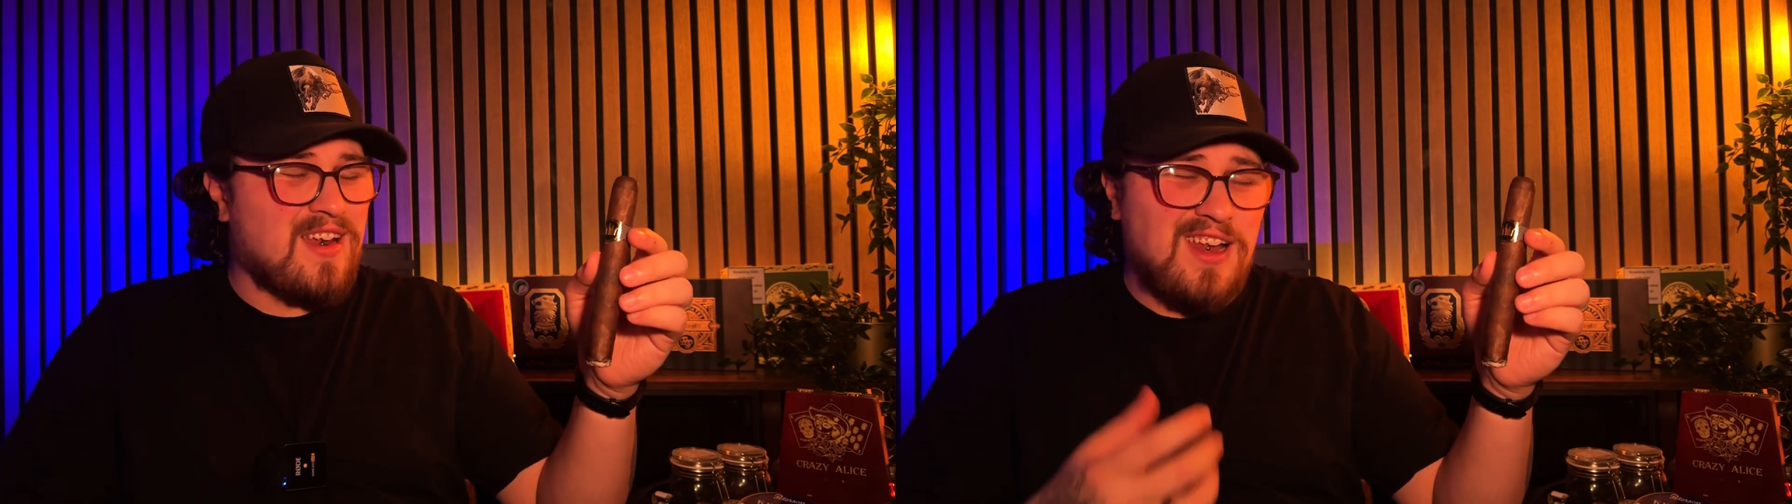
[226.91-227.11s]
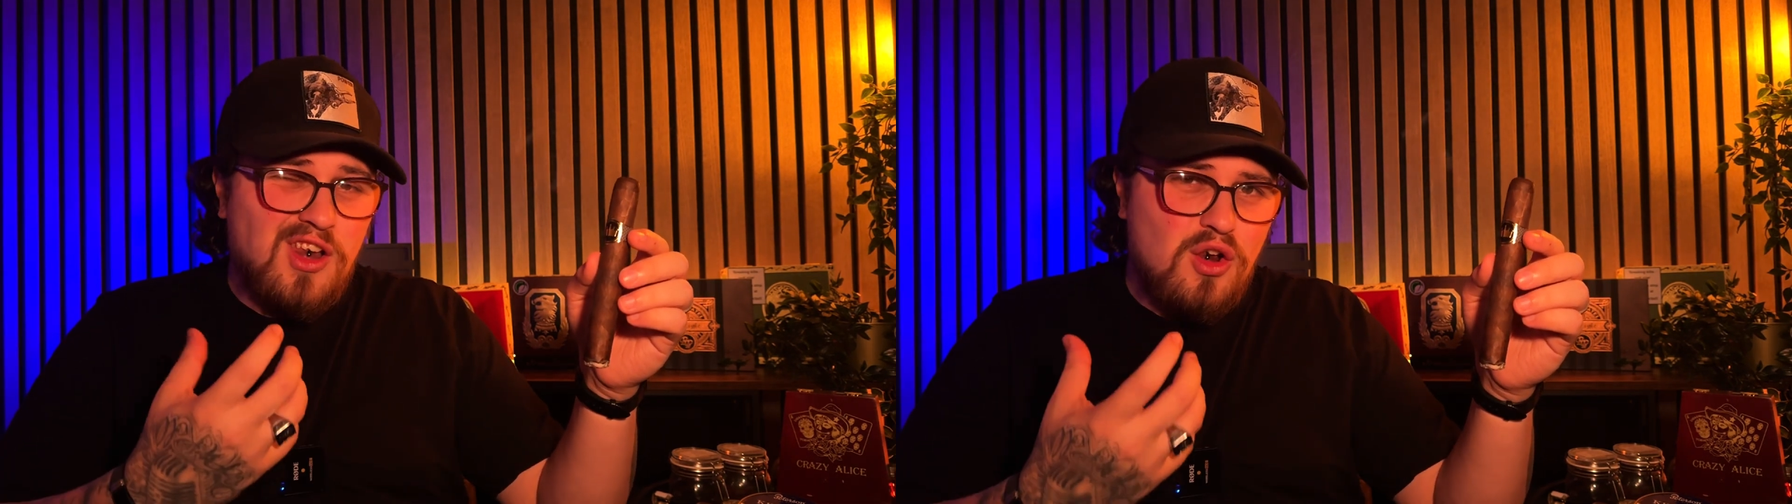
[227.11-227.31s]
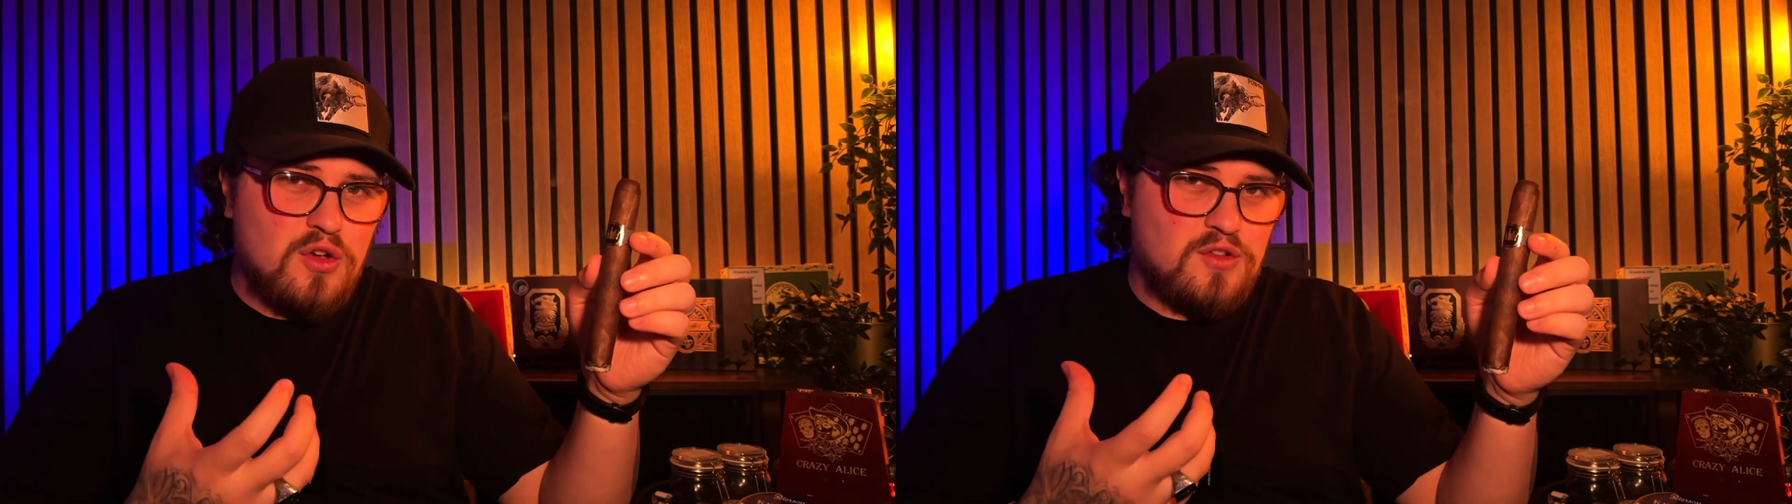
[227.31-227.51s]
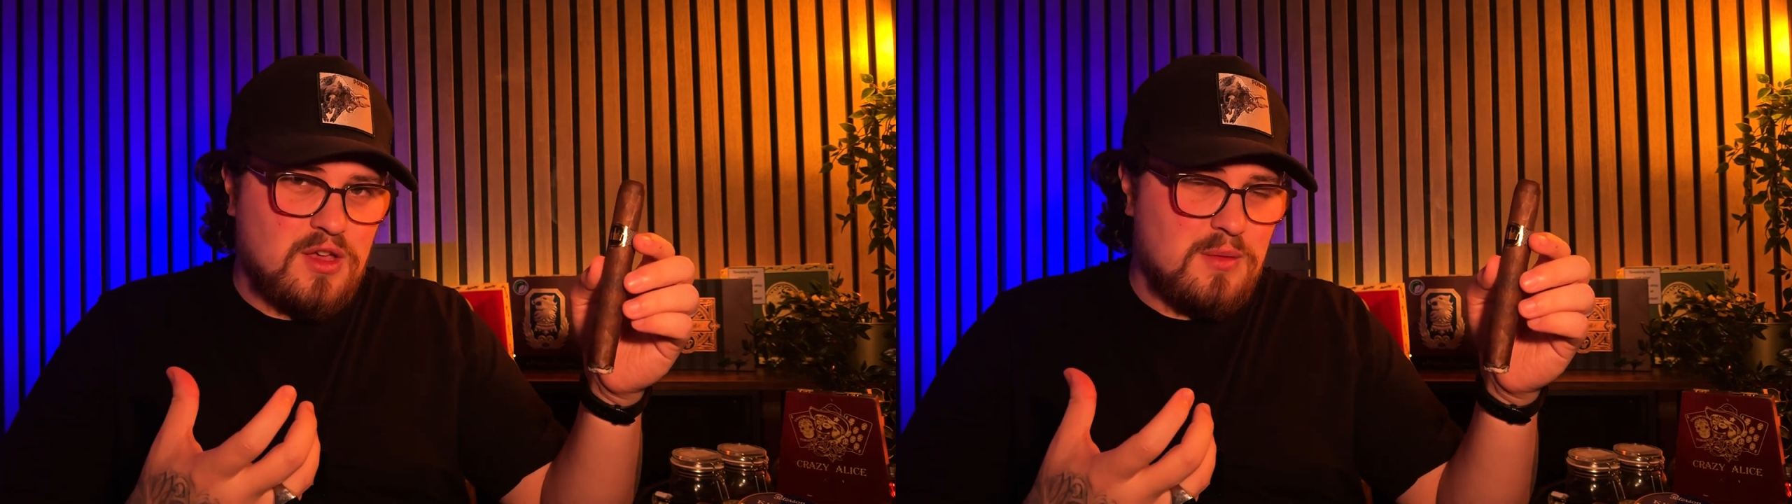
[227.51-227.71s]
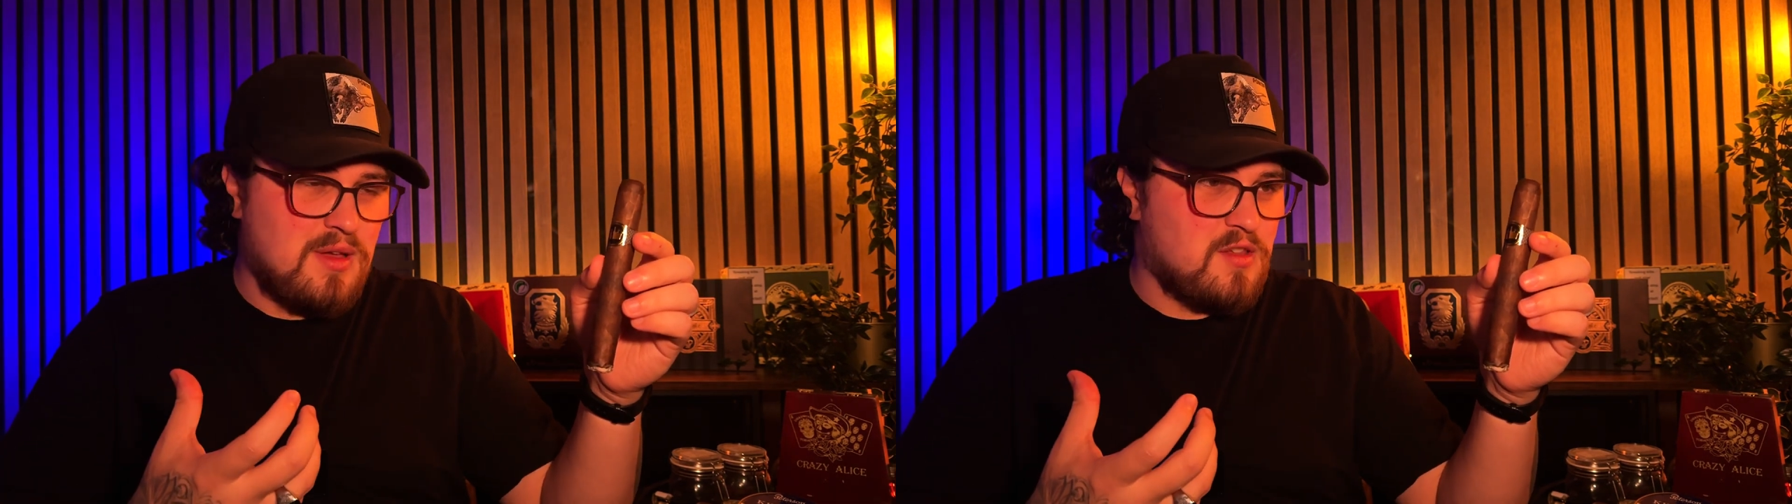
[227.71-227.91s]
and it looks
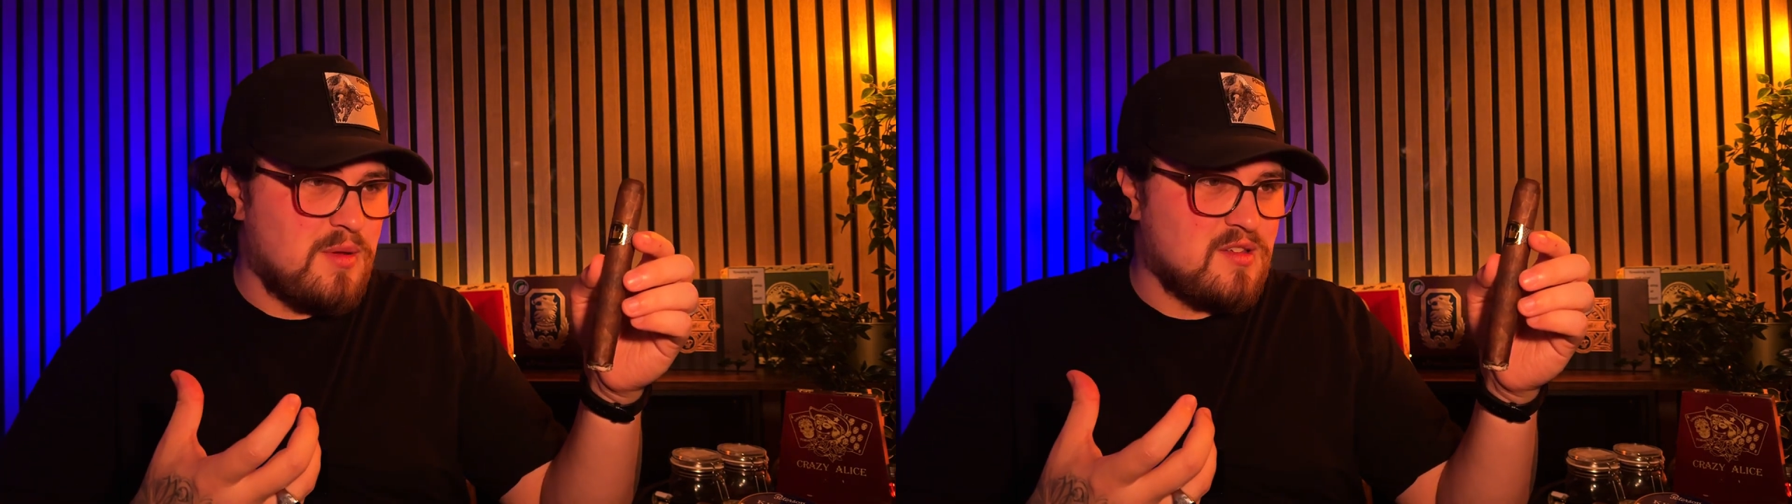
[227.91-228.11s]
like it means